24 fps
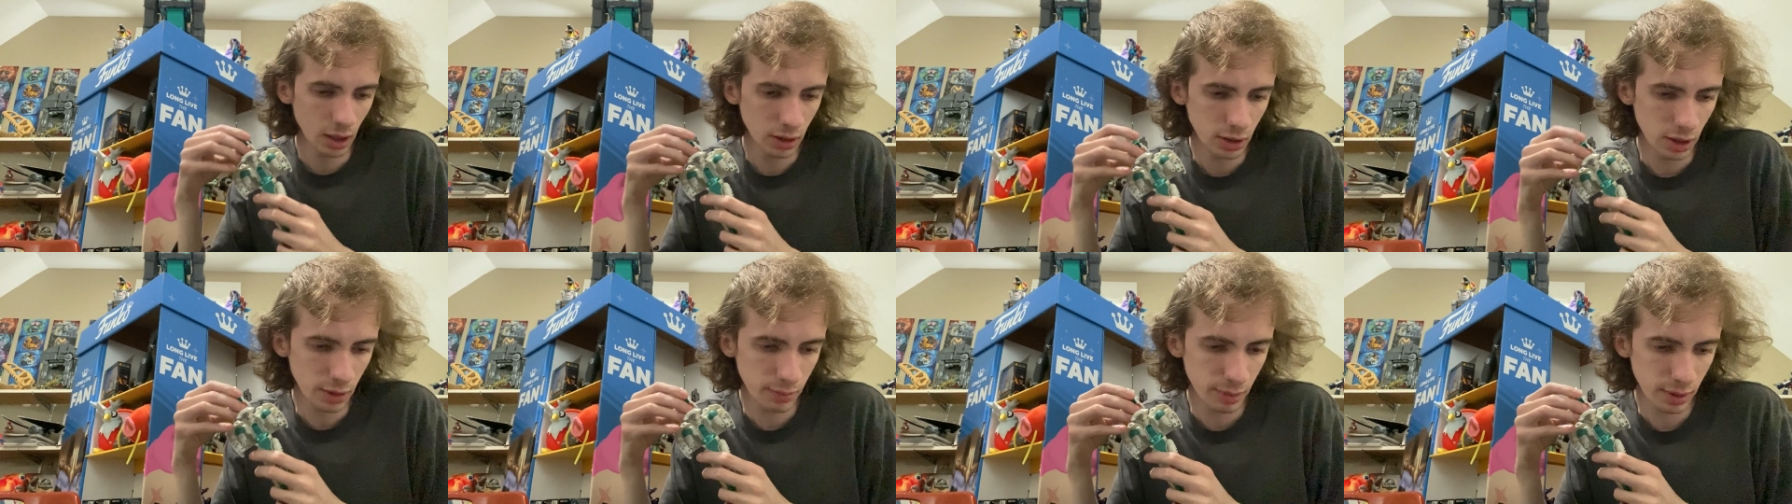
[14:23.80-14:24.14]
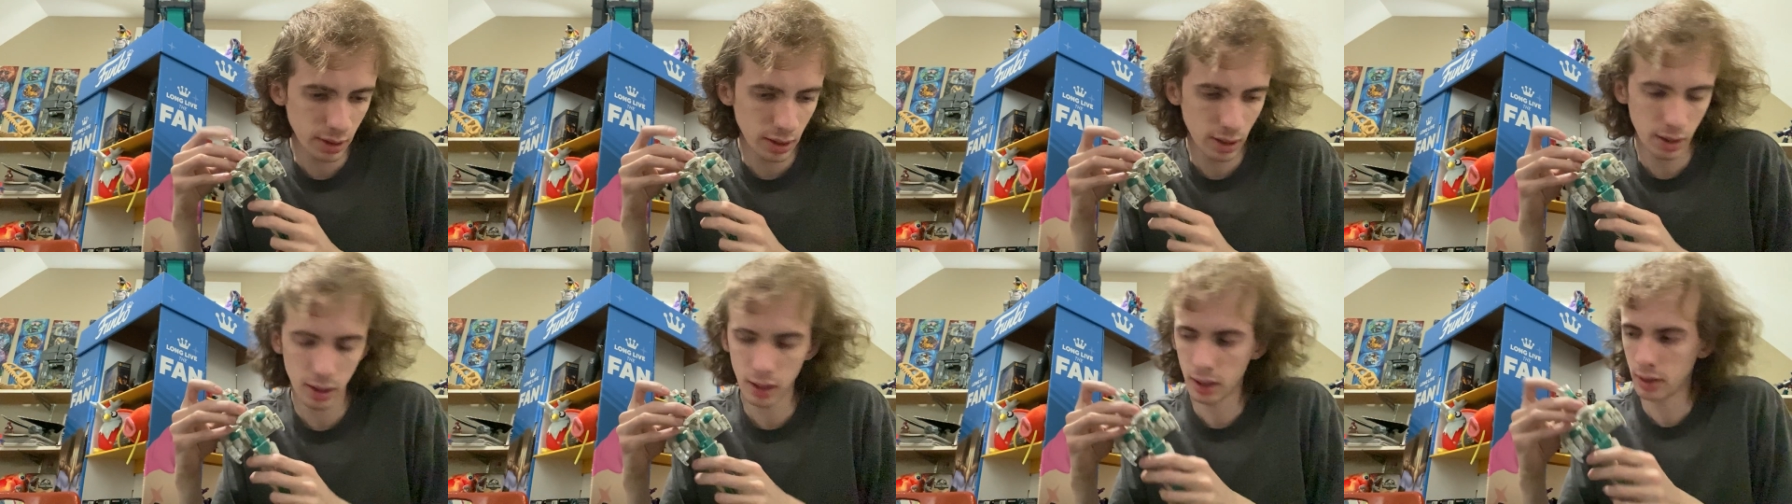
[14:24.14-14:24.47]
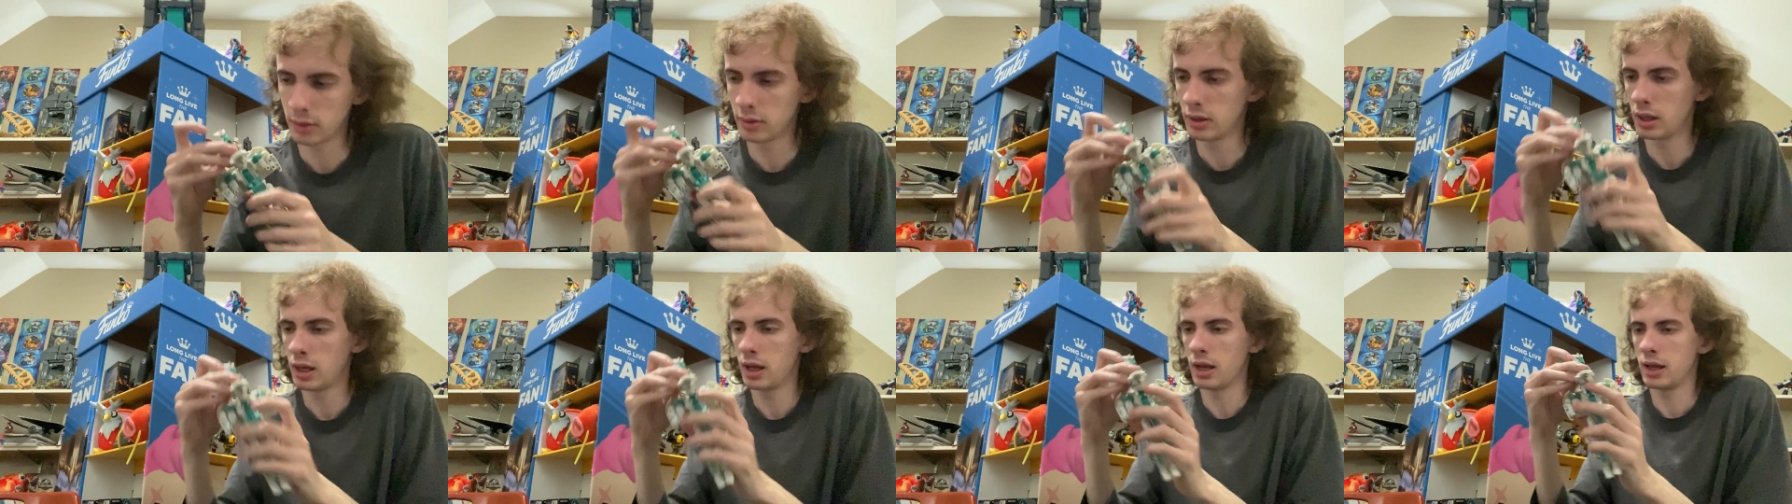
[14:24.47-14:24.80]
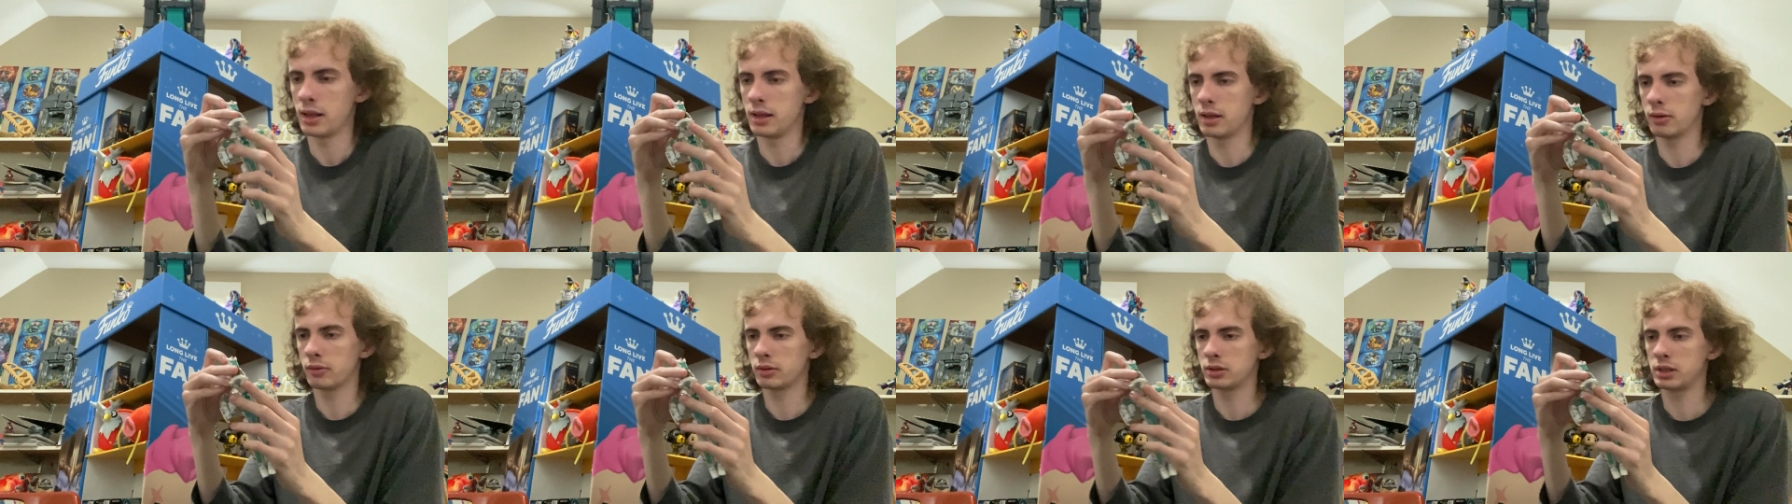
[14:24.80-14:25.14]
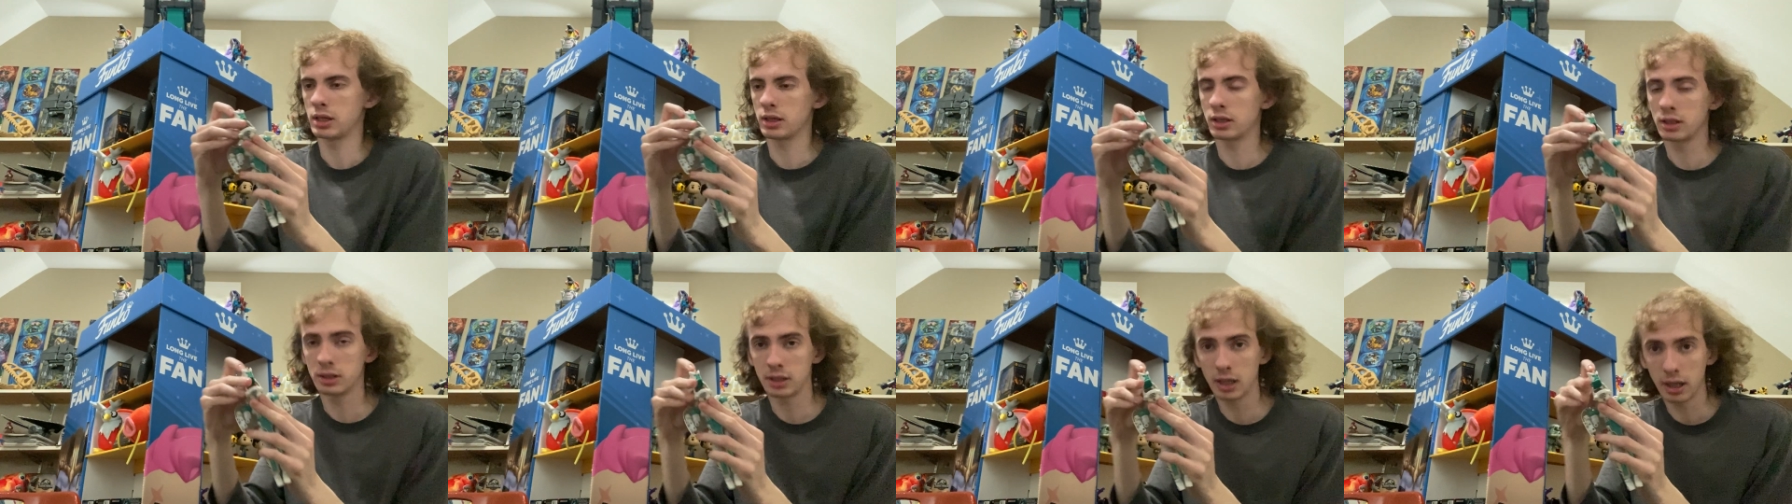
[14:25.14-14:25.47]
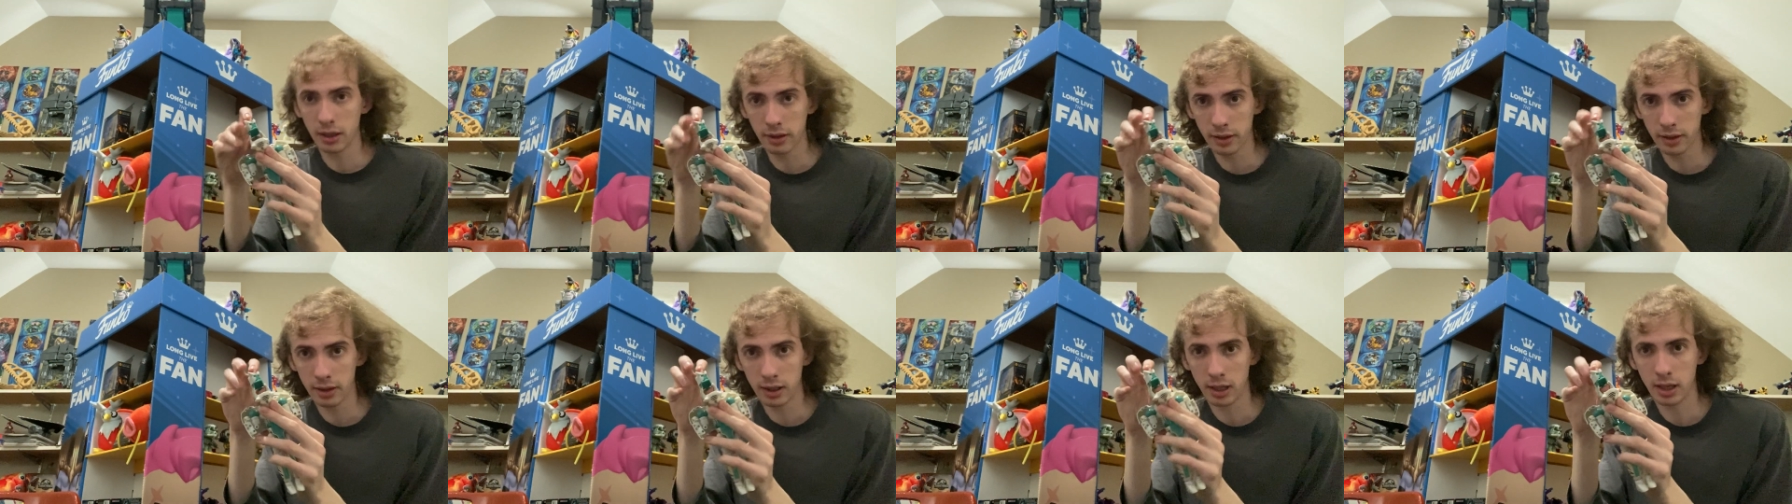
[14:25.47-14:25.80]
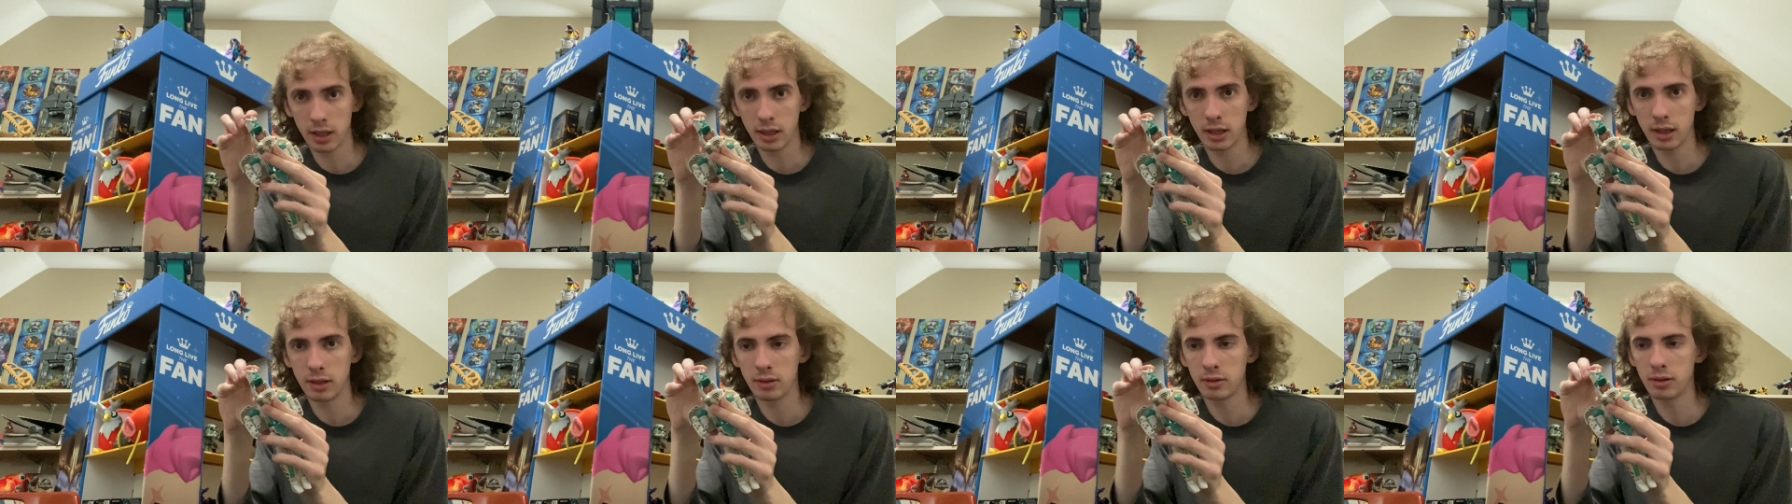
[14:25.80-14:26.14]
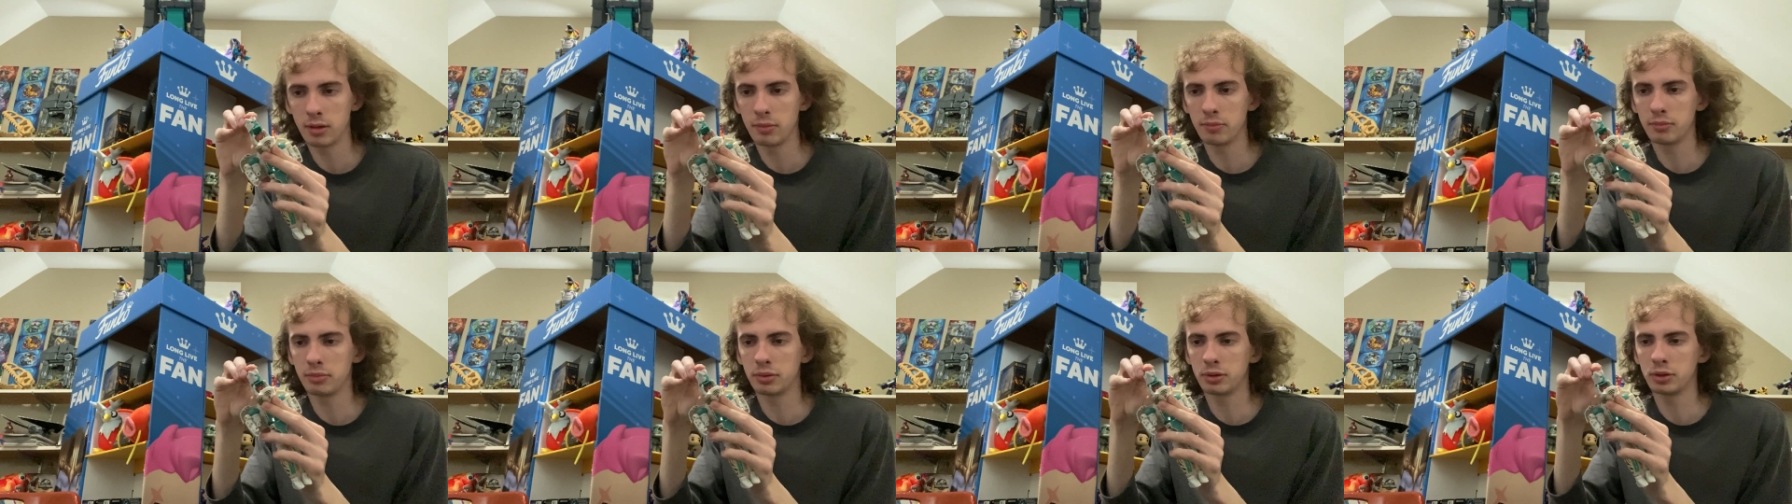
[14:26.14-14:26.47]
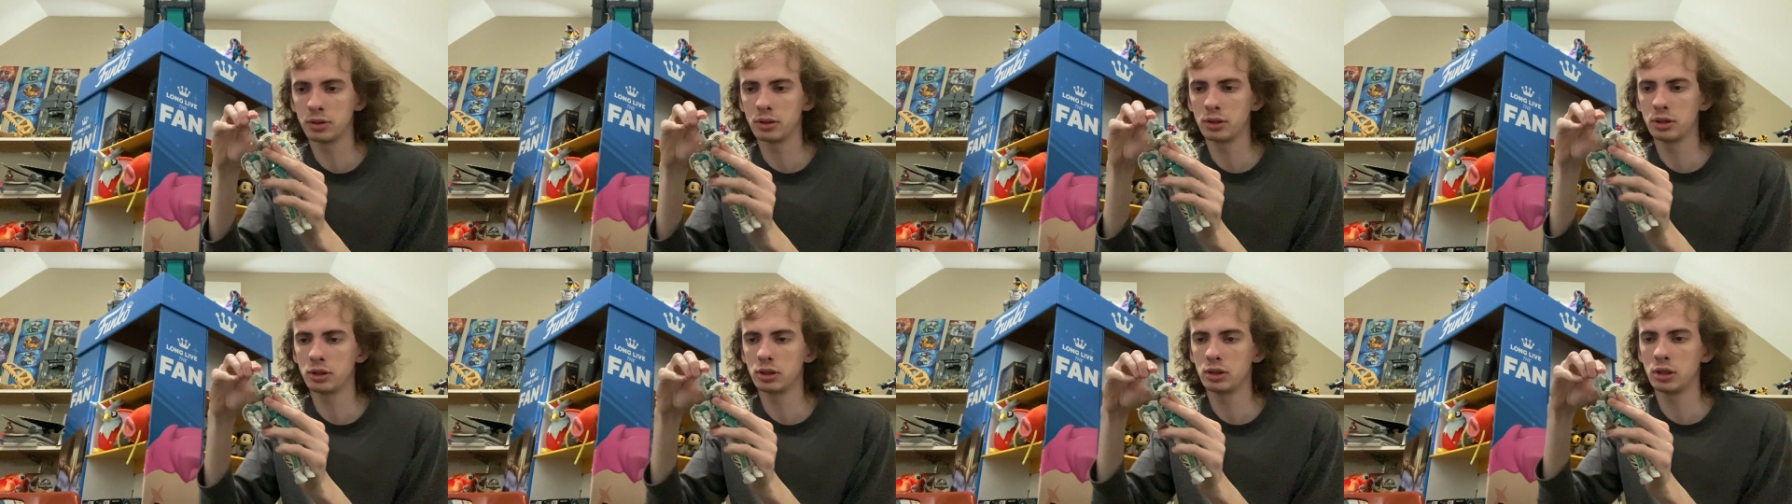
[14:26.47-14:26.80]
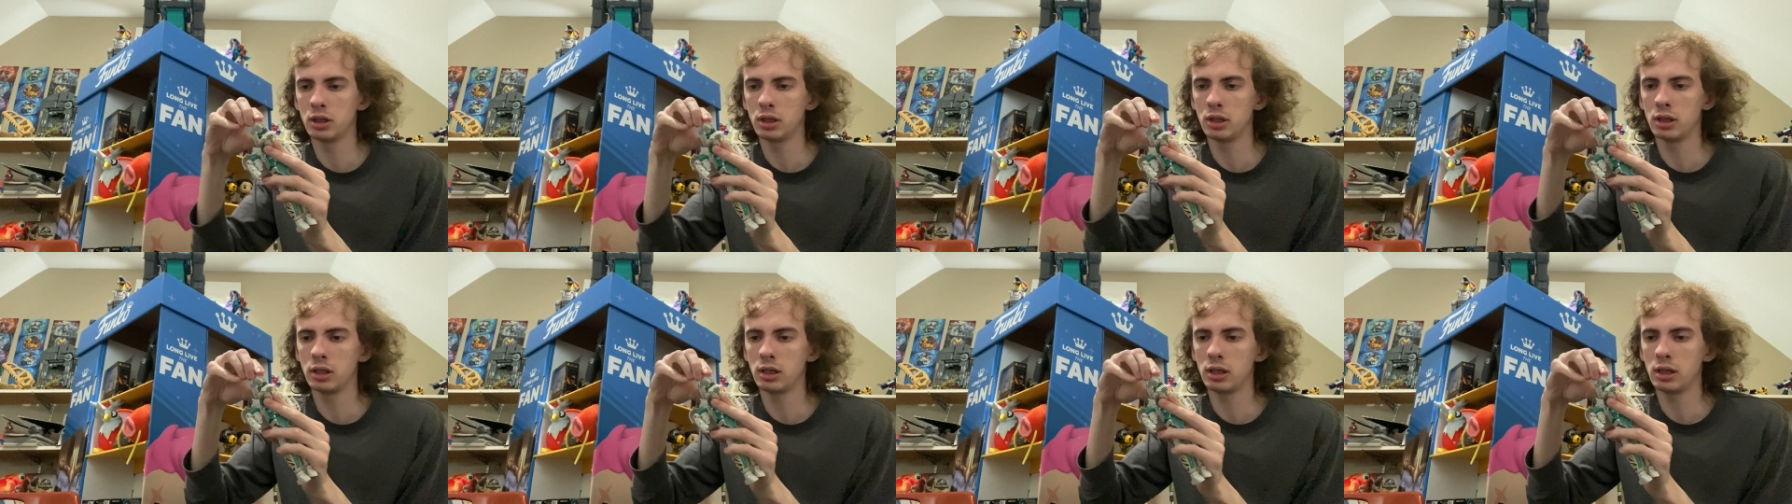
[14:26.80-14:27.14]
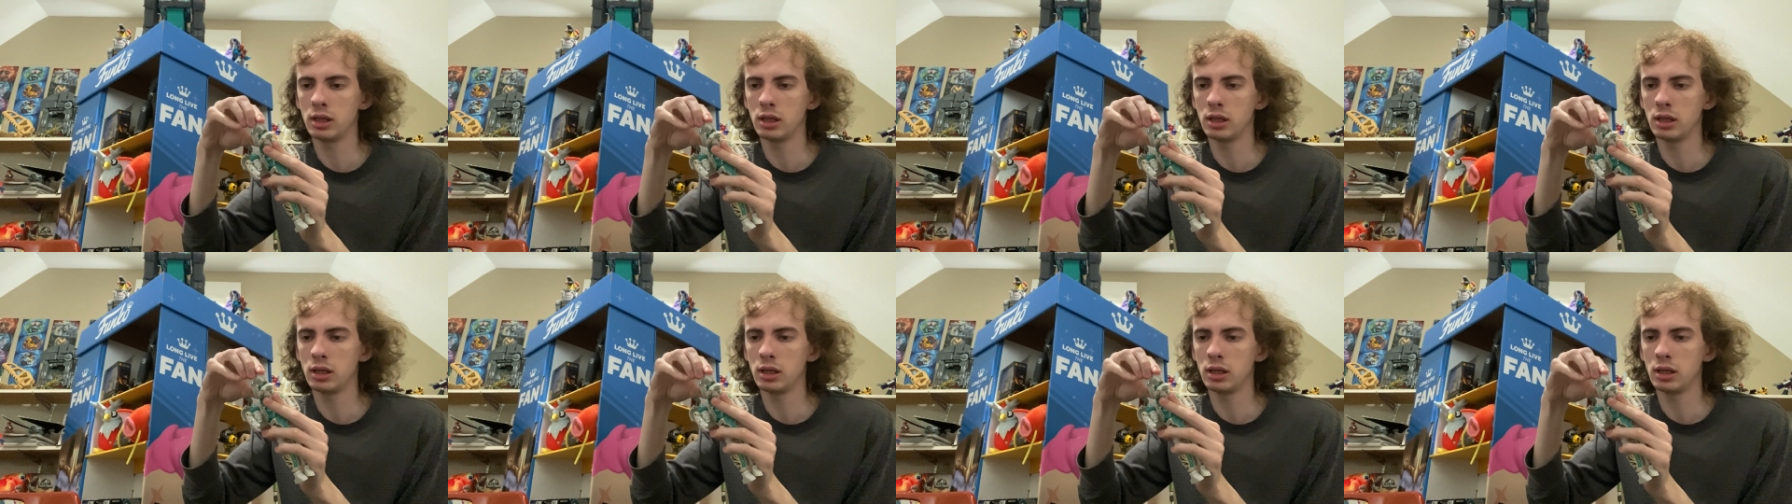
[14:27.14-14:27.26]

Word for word: Just put that down. Now we'll take his other head and then push it,